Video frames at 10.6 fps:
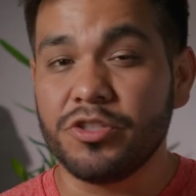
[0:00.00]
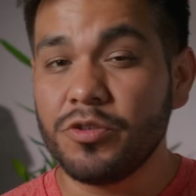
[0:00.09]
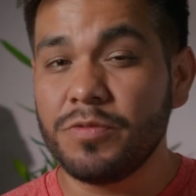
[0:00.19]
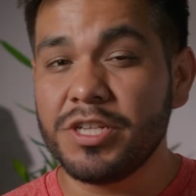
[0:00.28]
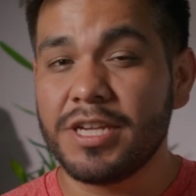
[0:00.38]

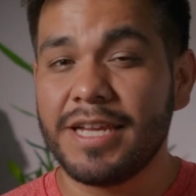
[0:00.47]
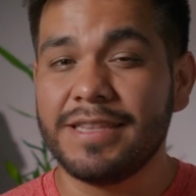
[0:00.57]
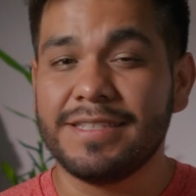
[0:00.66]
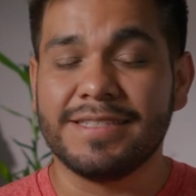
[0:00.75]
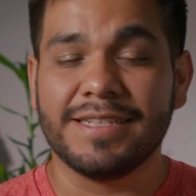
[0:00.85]
do wish I
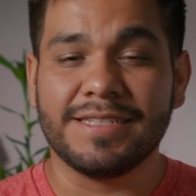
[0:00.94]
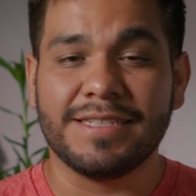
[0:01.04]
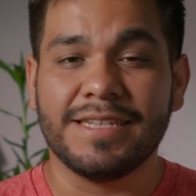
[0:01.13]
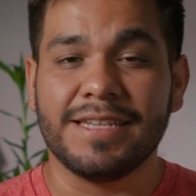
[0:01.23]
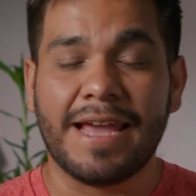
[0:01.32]
had the
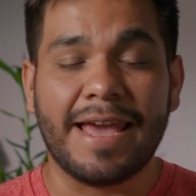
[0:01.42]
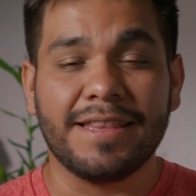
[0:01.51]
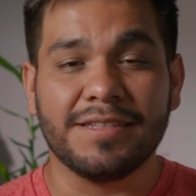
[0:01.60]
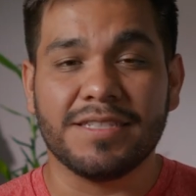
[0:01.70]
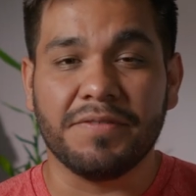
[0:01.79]
16
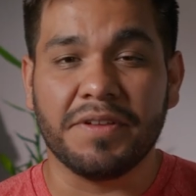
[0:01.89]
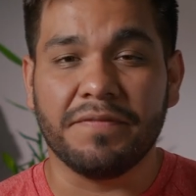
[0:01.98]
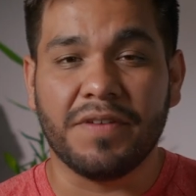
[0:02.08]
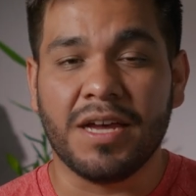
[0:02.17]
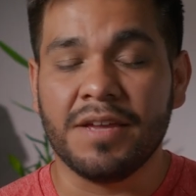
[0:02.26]
and the
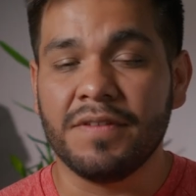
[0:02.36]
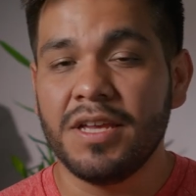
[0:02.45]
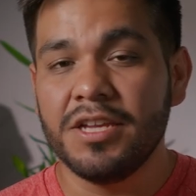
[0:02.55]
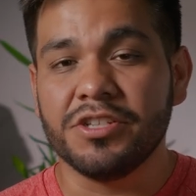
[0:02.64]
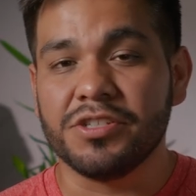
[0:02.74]
75
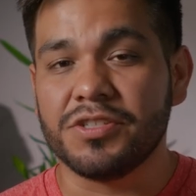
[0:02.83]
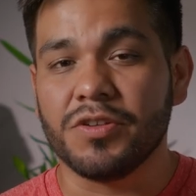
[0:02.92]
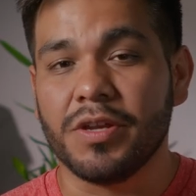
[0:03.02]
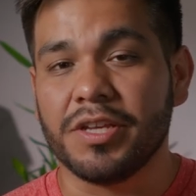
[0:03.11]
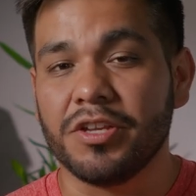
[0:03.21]
just
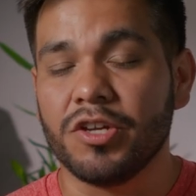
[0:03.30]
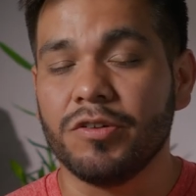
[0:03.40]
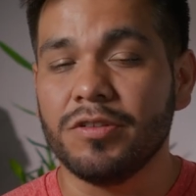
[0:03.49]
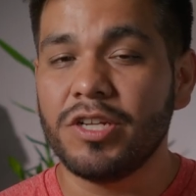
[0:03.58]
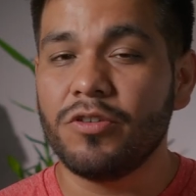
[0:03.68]
so I can
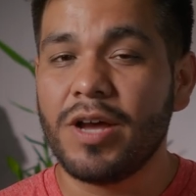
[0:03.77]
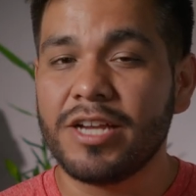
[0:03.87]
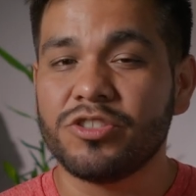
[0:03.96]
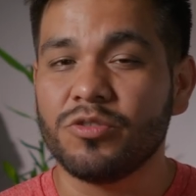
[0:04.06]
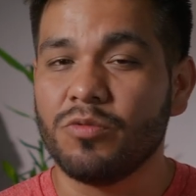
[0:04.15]
go a little
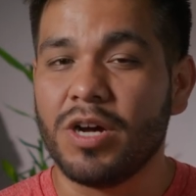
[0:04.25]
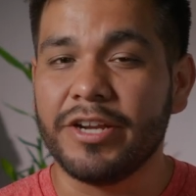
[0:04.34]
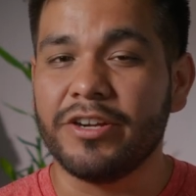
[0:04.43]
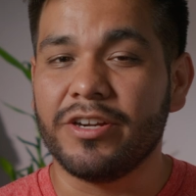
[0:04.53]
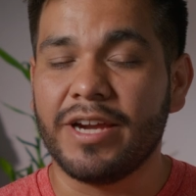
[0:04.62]
extra
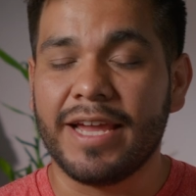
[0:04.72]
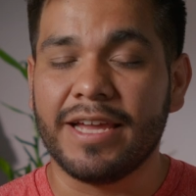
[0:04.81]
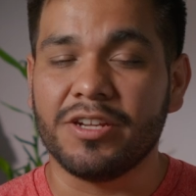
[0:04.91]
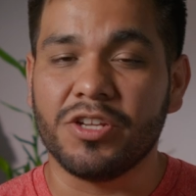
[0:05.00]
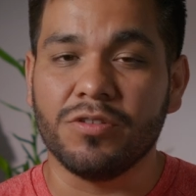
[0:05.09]
wider
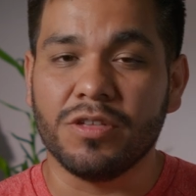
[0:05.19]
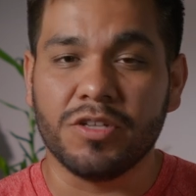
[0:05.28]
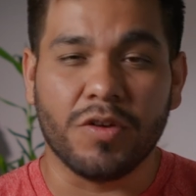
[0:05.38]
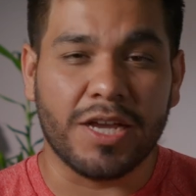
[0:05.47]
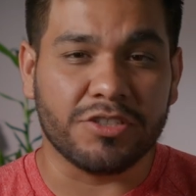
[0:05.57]
and go a
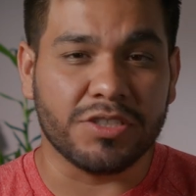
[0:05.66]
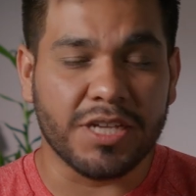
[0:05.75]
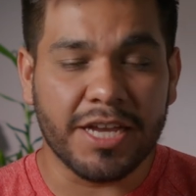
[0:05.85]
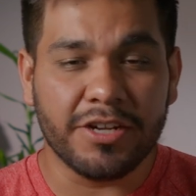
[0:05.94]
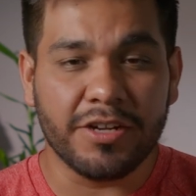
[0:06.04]
little extra
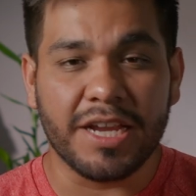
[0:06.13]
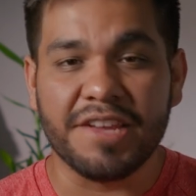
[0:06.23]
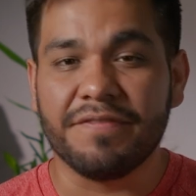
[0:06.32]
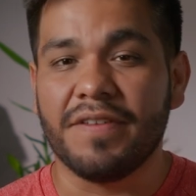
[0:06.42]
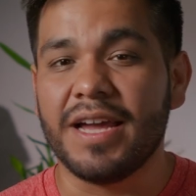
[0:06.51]
tighter
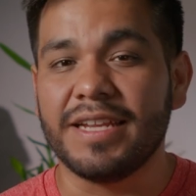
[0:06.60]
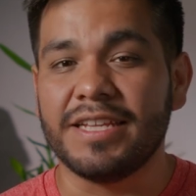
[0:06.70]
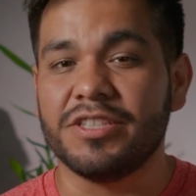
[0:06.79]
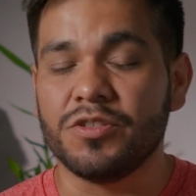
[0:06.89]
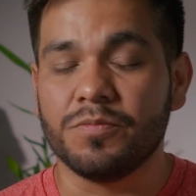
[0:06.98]
if I
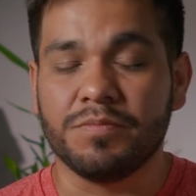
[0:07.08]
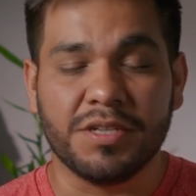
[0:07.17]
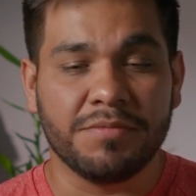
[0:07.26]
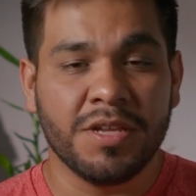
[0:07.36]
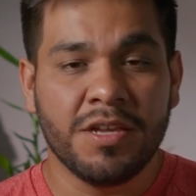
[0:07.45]
need to,
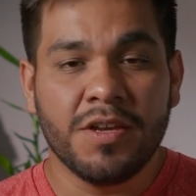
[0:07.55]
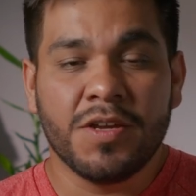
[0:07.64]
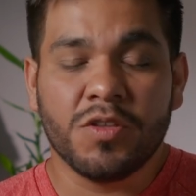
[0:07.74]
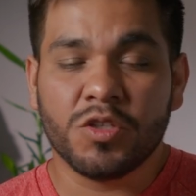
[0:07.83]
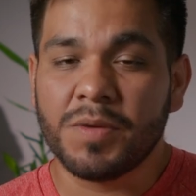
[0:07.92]
but
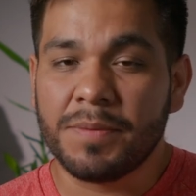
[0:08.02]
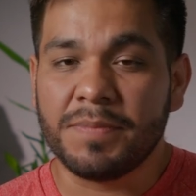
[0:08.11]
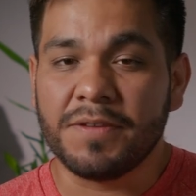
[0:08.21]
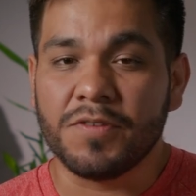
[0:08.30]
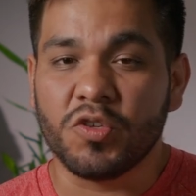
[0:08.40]
those might
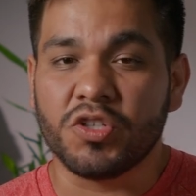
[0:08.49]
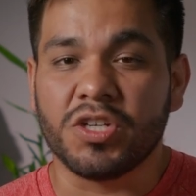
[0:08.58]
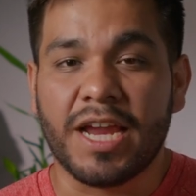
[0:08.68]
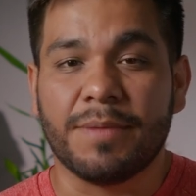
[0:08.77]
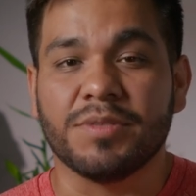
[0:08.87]
be
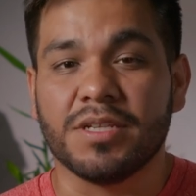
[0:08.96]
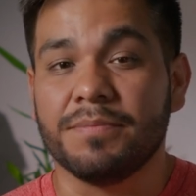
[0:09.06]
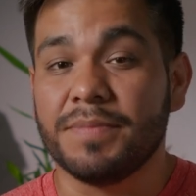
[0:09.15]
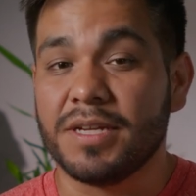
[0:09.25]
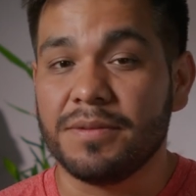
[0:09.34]
future
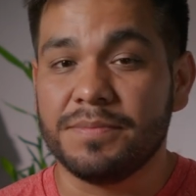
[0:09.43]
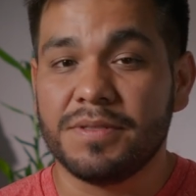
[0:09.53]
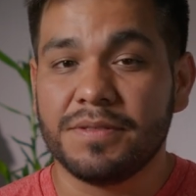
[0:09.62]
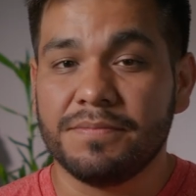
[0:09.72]
Amazon pickups.